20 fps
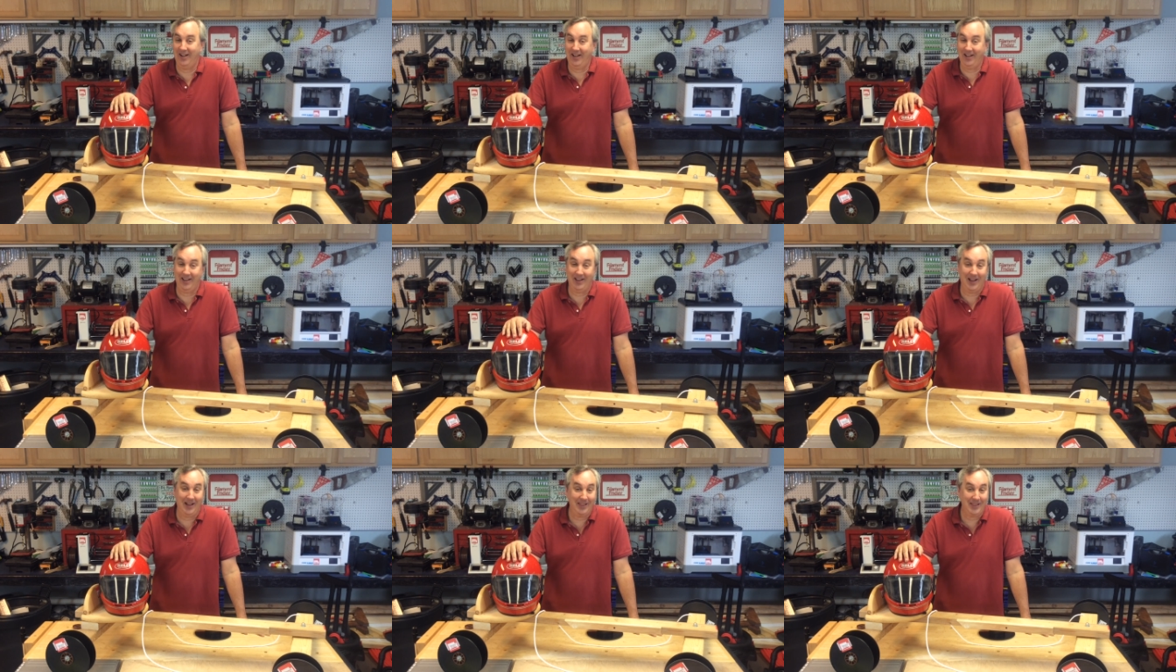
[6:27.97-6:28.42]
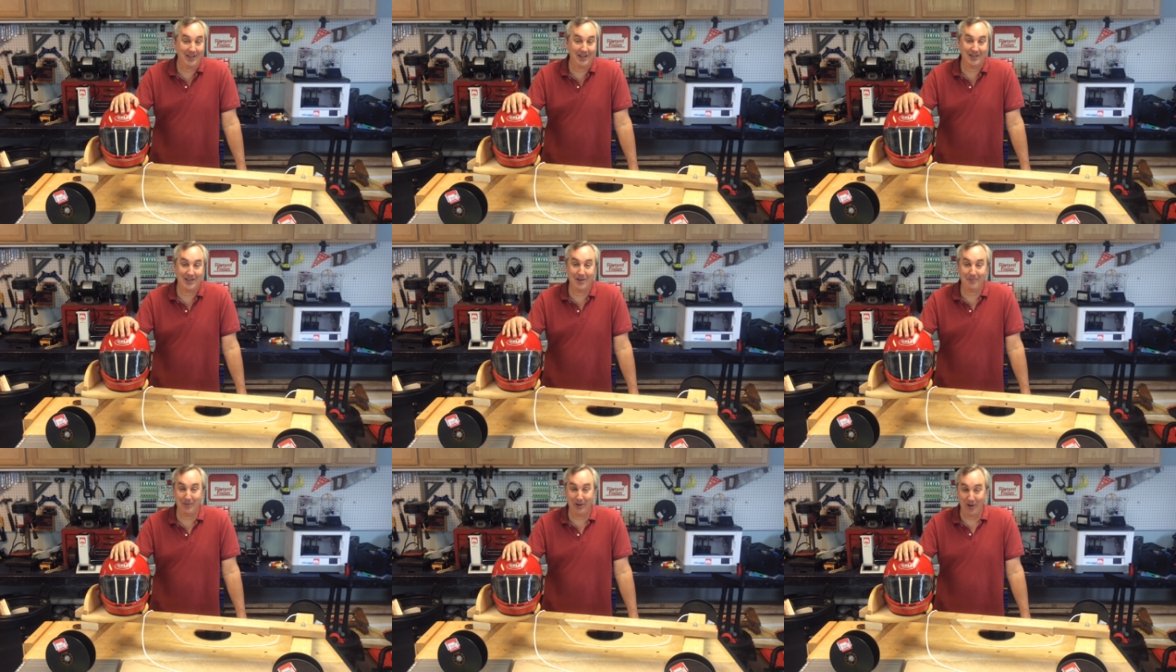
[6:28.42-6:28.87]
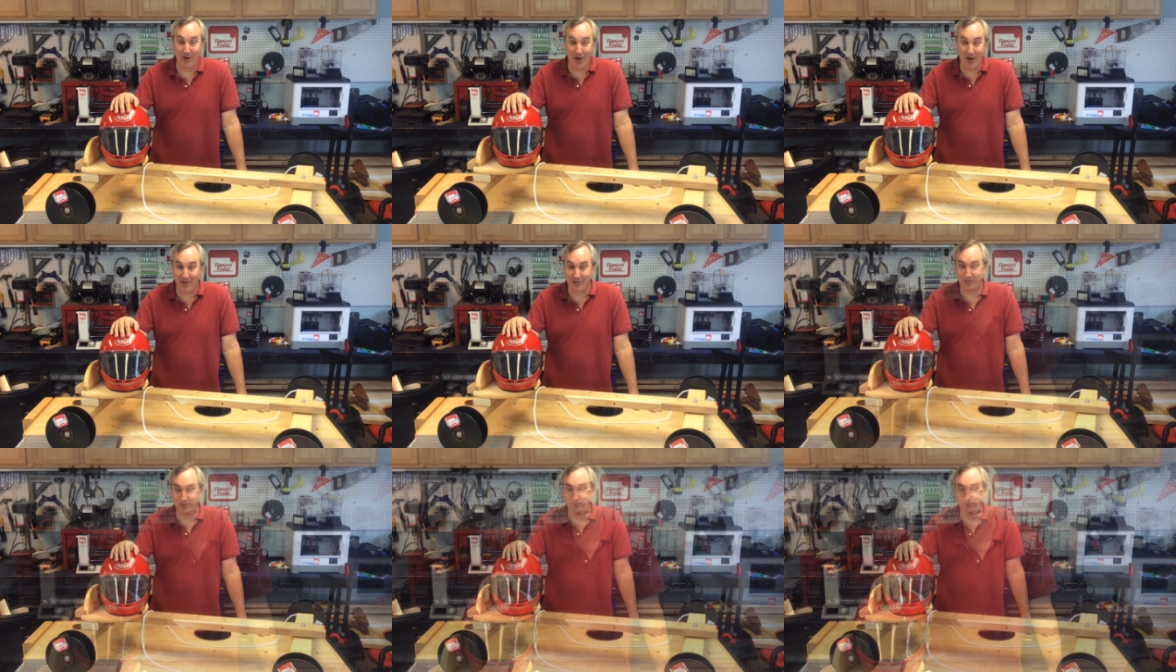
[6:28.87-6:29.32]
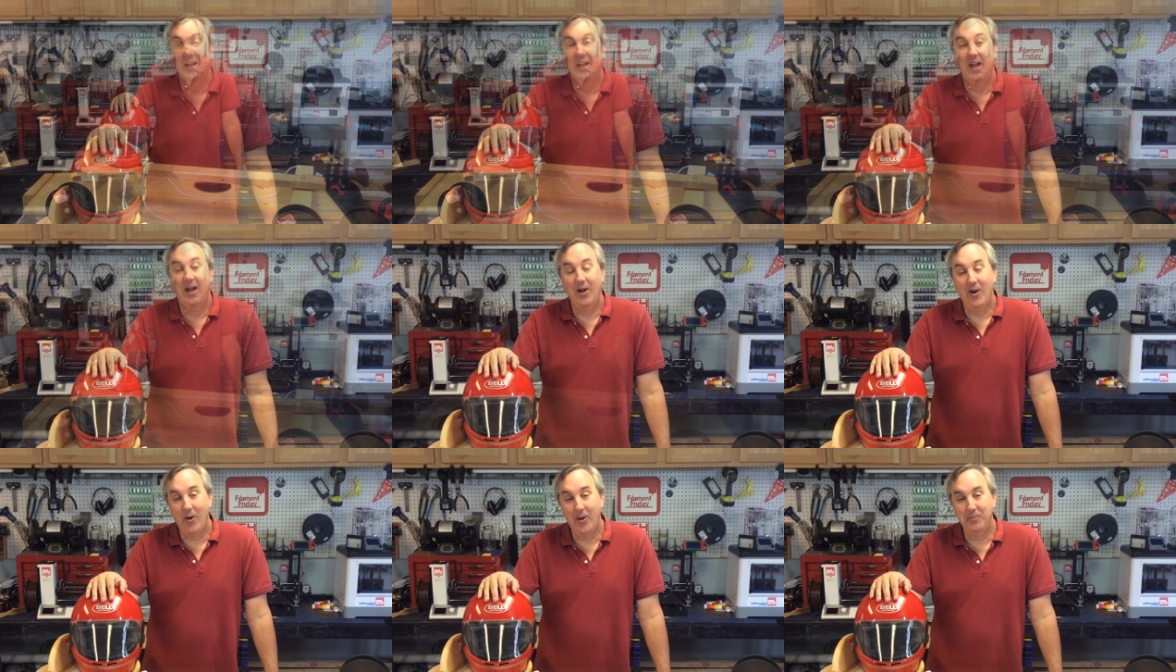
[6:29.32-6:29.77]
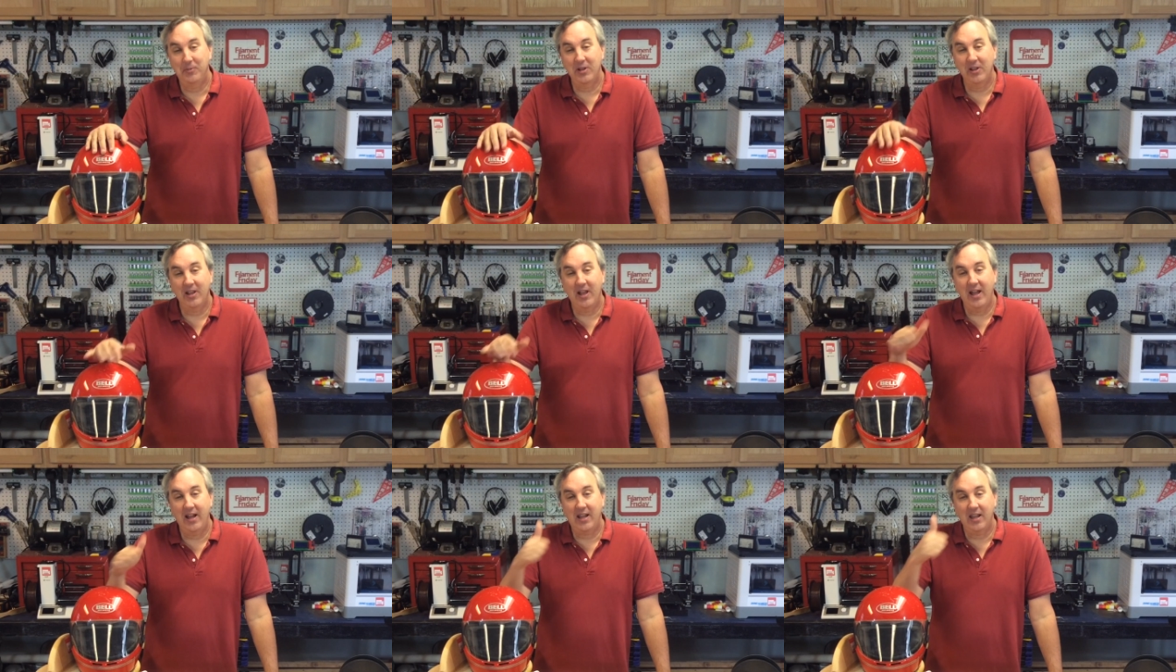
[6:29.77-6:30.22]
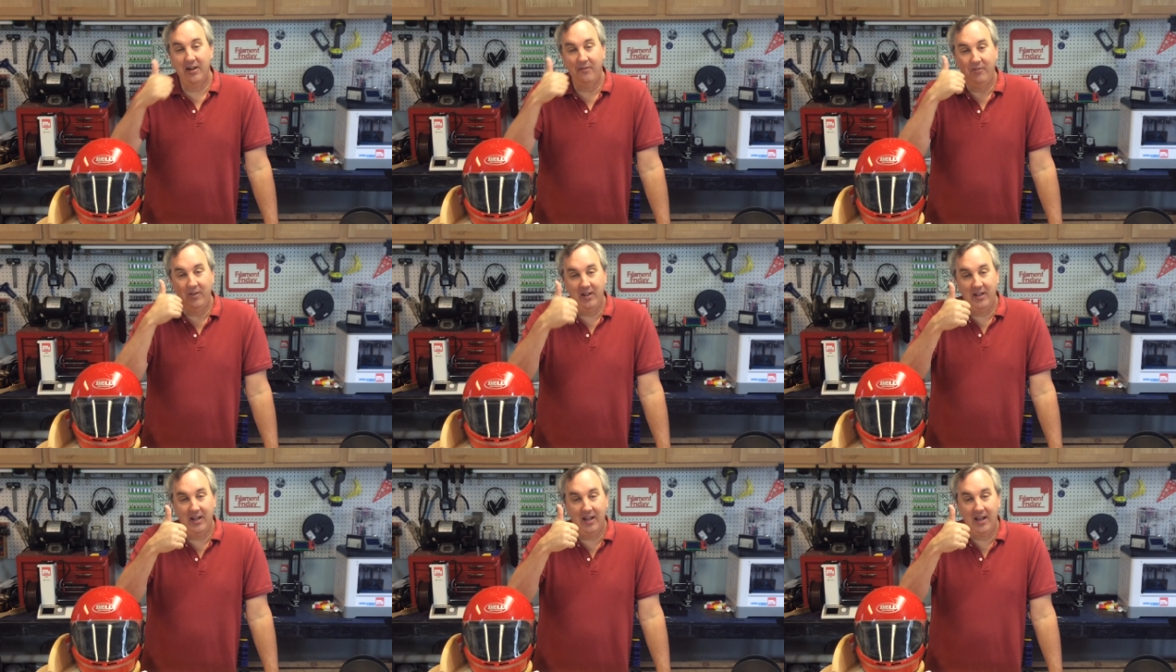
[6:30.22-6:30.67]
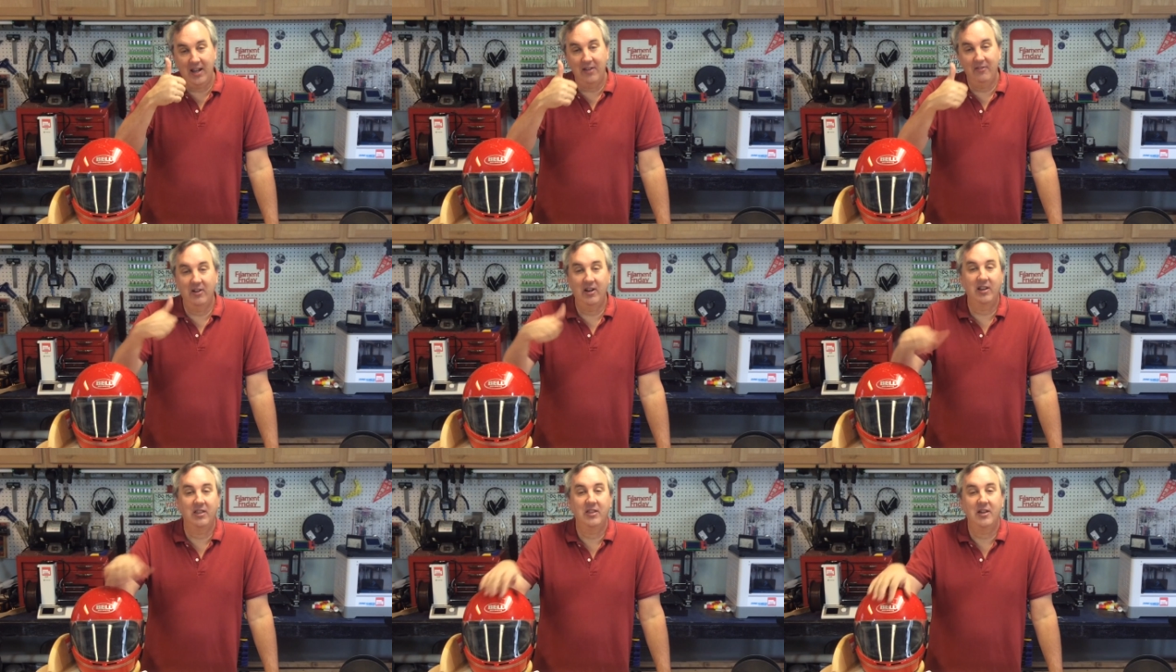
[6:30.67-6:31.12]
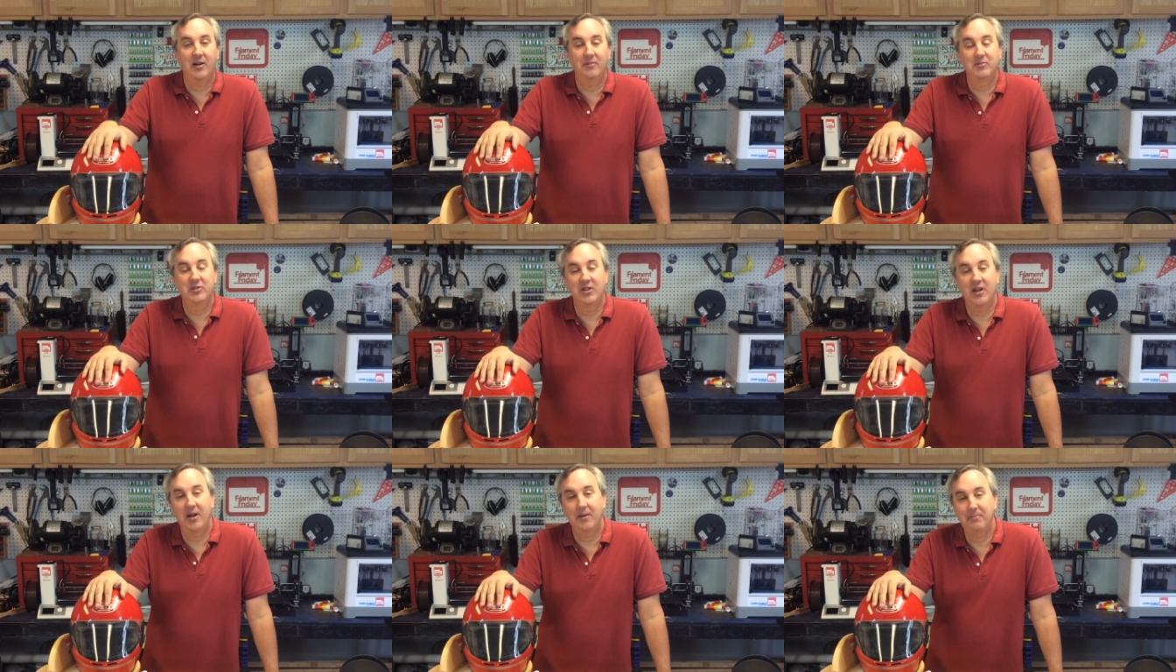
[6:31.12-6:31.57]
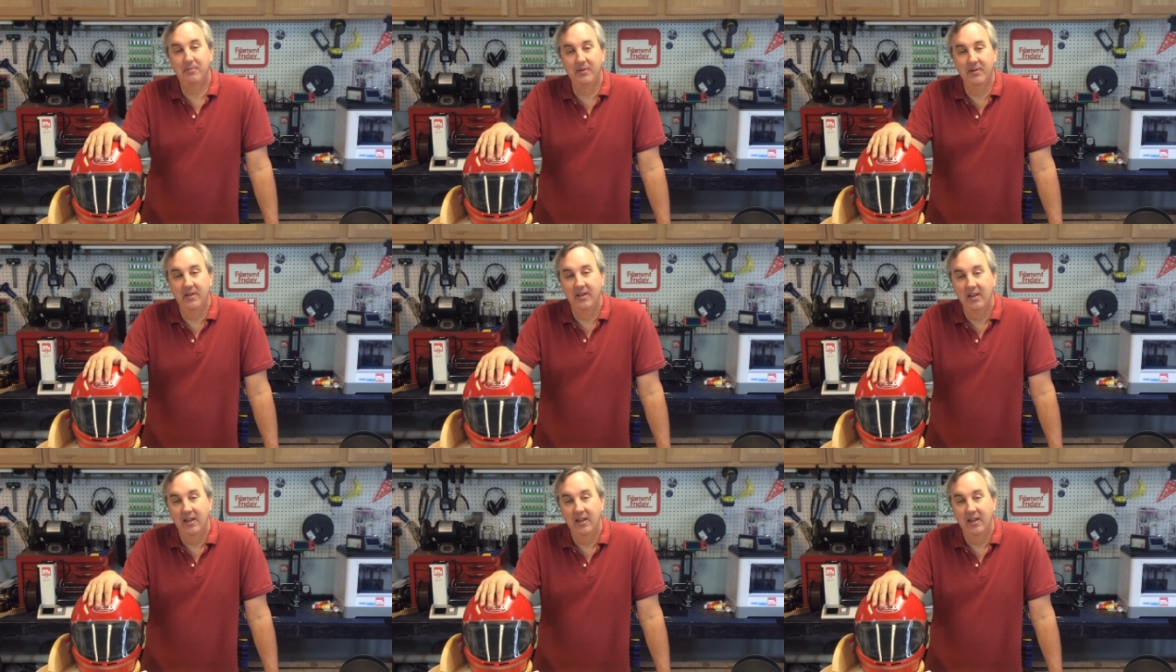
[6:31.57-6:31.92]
I think that'd be awesome. I hope you like it. If you did, give it a thumbs up.